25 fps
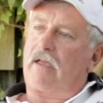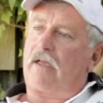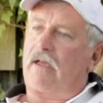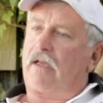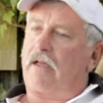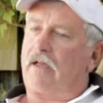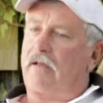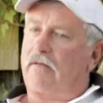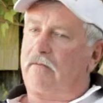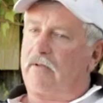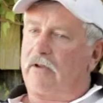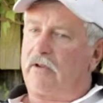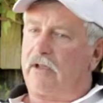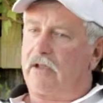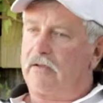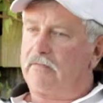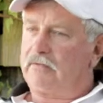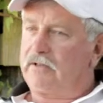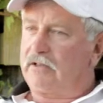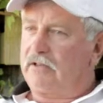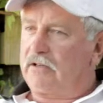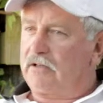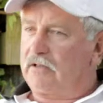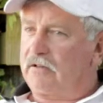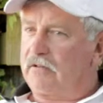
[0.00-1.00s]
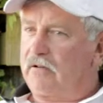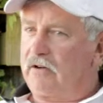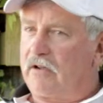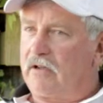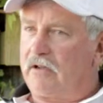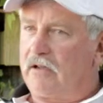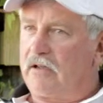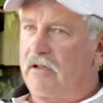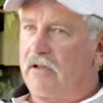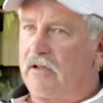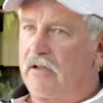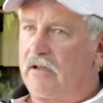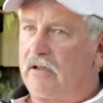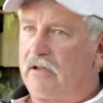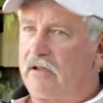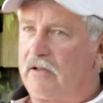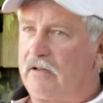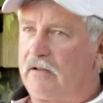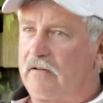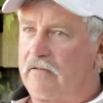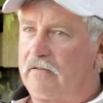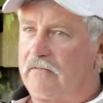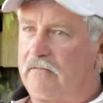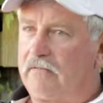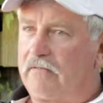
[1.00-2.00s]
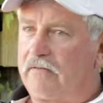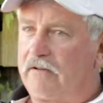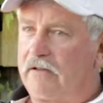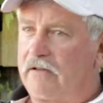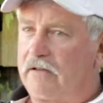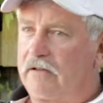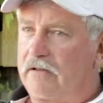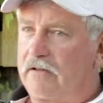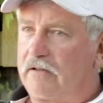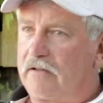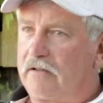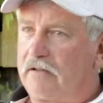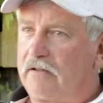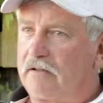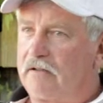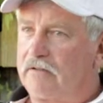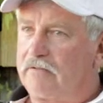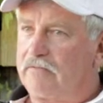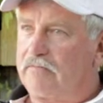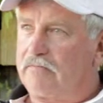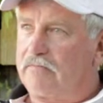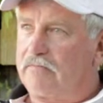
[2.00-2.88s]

My name's Ian Green. I was